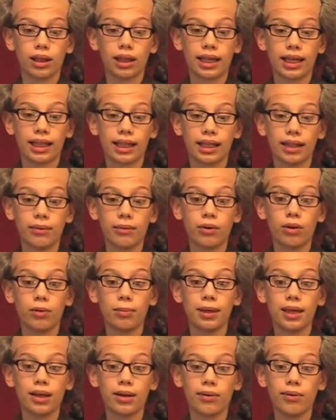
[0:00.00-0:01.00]
as it will
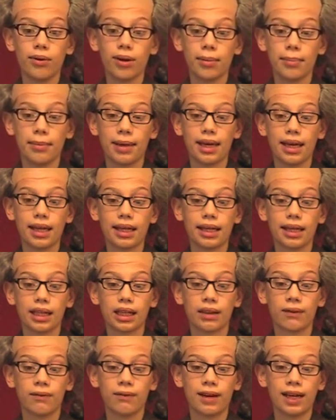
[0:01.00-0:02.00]
be when man
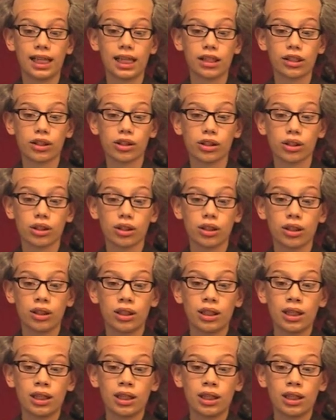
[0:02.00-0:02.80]
has vanished.